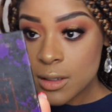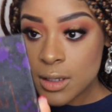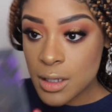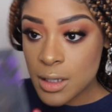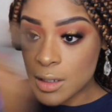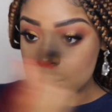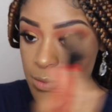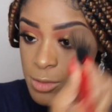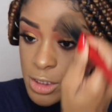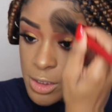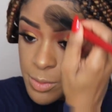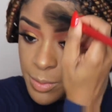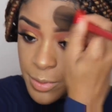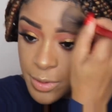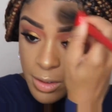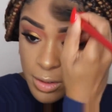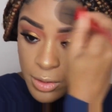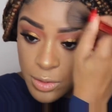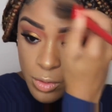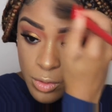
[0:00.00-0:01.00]
And I'm gonna just
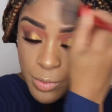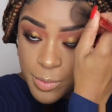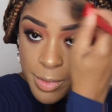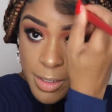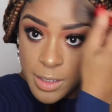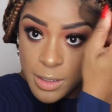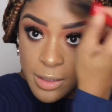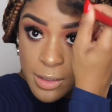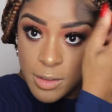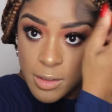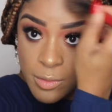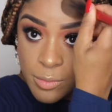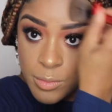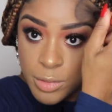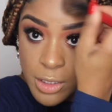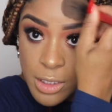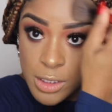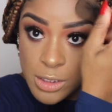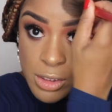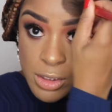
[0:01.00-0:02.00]
put a little bit of
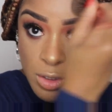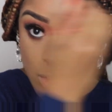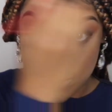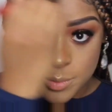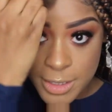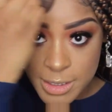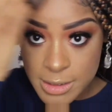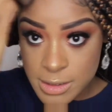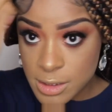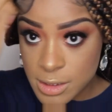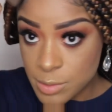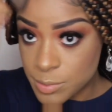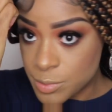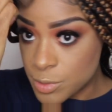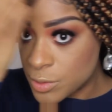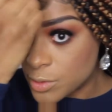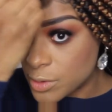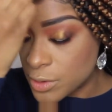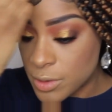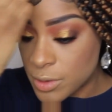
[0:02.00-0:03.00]
blush on my
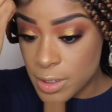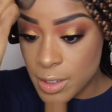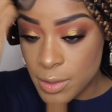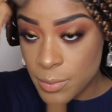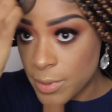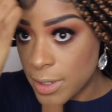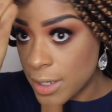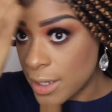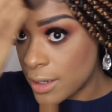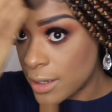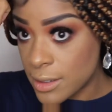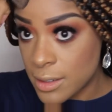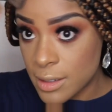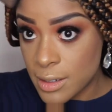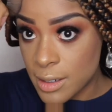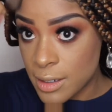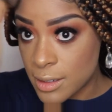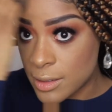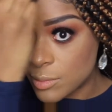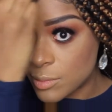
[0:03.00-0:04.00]
temple so that way I can
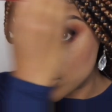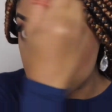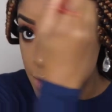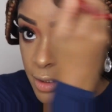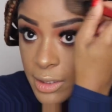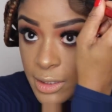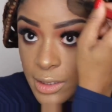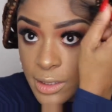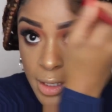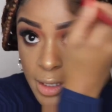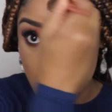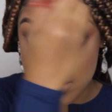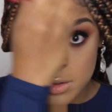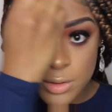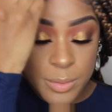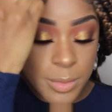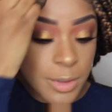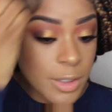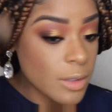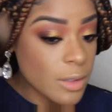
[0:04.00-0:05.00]
kind of blend it out
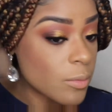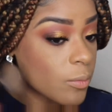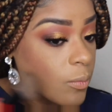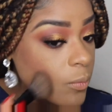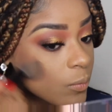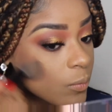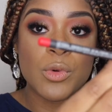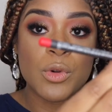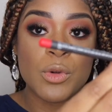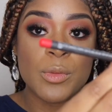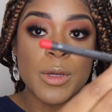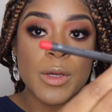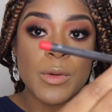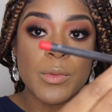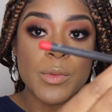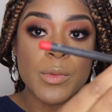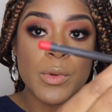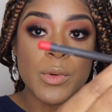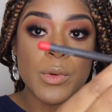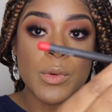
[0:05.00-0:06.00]
a bit. Ruby
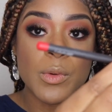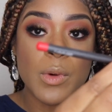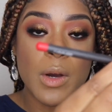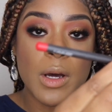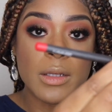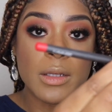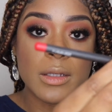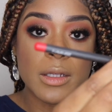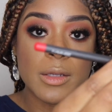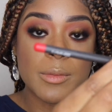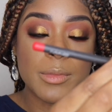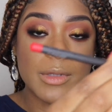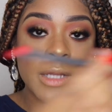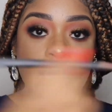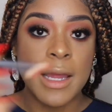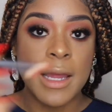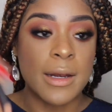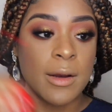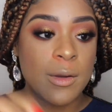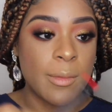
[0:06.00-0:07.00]
Woo lip
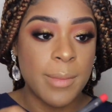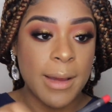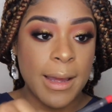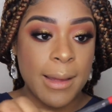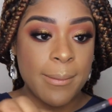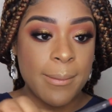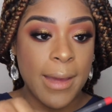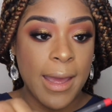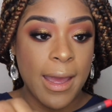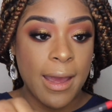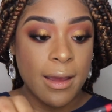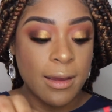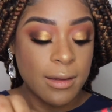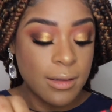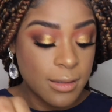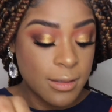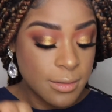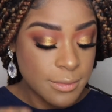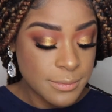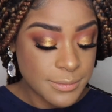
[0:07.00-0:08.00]
liner by MAC.